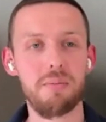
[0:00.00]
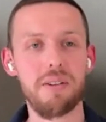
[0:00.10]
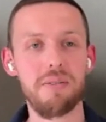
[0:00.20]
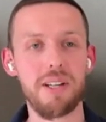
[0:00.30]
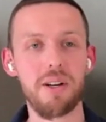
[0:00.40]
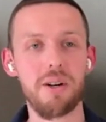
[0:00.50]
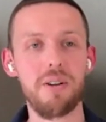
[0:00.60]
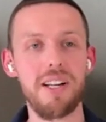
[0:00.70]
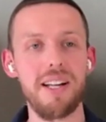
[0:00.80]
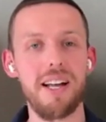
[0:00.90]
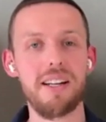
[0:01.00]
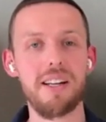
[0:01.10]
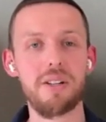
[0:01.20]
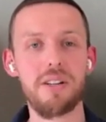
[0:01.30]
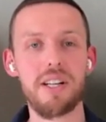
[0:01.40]
month ago, and
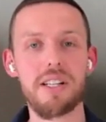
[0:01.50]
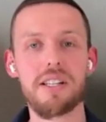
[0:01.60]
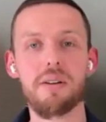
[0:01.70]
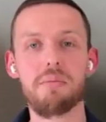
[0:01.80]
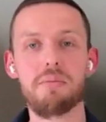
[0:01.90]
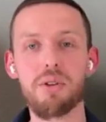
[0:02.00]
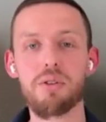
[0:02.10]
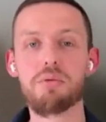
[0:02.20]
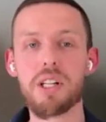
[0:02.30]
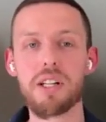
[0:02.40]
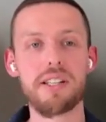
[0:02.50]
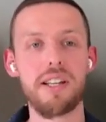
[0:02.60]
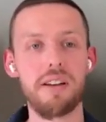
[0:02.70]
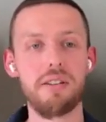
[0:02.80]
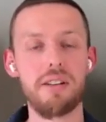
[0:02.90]
they told us, "Yeah, you do realize
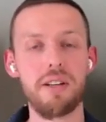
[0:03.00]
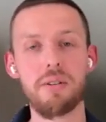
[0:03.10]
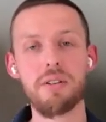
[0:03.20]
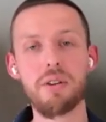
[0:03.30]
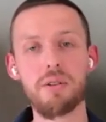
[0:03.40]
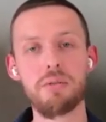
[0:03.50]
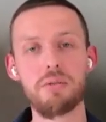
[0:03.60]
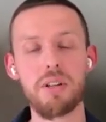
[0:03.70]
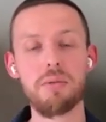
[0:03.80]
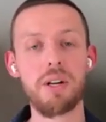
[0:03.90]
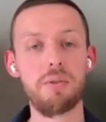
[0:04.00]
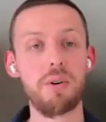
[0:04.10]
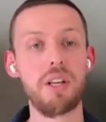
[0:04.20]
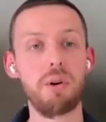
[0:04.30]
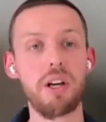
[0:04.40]
that even if
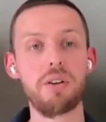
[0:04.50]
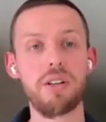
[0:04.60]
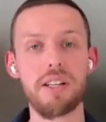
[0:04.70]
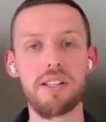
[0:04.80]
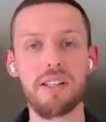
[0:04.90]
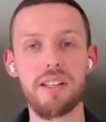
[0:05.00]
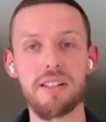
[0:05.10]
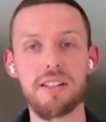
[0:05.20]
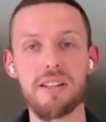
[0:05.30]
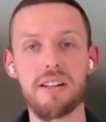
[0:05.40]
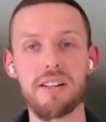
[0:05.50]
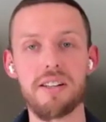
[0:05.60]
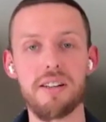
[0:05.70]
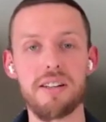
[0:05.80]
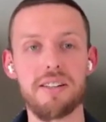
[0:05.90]
we recognize
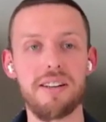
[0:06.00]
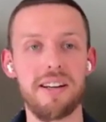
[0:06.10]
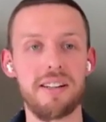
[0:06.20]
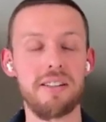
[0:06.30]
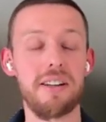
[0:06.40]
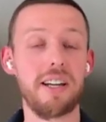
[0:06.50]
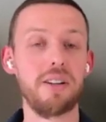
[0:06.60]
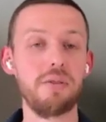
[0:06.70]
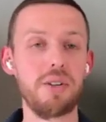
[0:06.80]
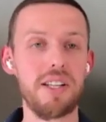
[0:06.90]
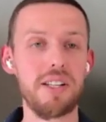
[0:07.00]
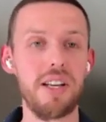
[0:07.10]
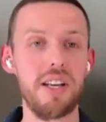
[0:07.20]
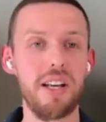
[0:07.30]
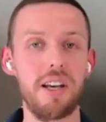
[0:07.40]
the diagnosis,
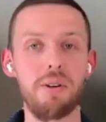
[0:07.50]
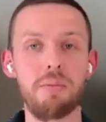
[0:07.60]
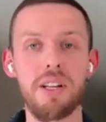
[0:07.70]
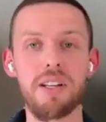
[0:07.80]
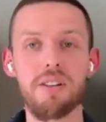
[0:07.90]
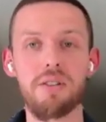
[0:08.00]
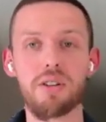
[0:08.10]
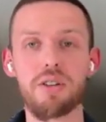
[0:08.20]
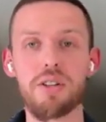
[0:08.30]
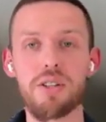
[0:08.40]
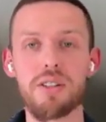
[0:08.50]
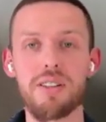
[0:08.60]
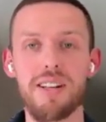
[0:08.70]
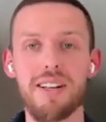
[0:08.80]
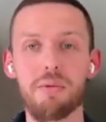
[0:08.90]
it won't mean that the doctors
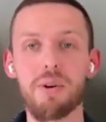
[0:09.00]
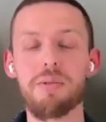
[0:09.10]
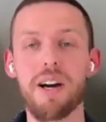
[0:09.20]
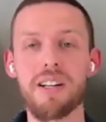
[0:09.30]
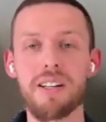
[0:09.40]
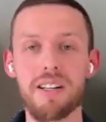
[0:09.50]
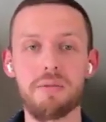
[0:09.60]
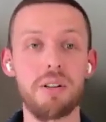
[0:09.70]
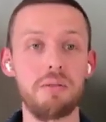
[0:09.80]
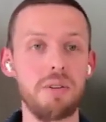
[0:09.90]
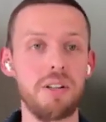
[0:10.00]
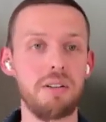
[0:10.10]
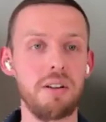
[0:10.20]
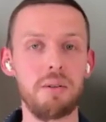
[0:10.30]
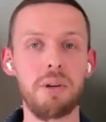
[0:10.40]
will
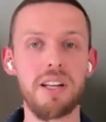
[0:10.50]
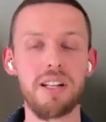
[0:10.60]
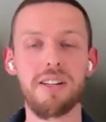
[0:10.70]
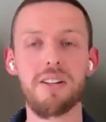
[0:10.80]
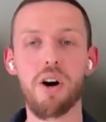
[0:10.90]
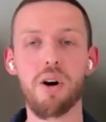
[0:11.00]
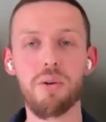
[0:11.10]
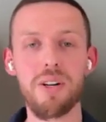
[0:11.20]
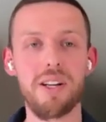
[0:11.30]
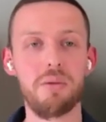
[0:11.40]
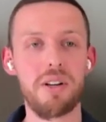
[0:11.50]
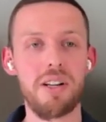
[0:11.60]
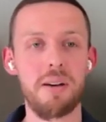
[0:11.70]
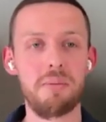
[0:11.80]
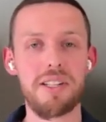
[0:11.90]
immediately know
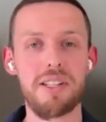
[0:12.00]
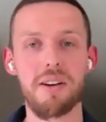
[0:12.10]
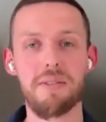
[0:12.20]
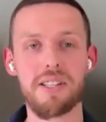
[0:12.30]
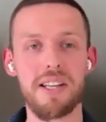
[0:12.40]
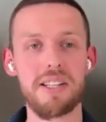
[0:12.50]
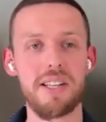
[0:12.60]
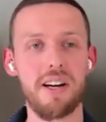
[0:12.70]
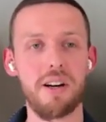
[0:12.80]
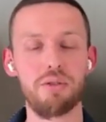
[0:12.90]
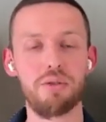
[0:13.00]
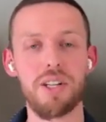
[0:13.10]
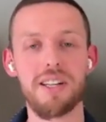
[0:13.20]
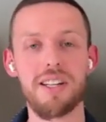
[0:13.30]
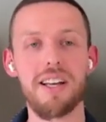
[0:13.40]
what ME/CFS is and how to
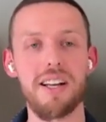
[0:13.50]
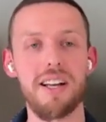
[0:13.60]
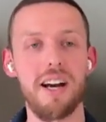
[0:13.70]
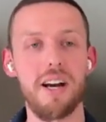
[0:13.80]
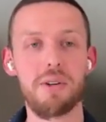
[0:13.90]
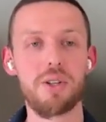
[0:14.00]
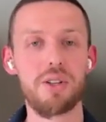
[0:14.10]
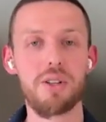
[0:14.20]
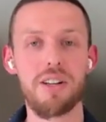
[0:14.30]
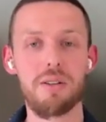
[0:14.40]
treat it." We just told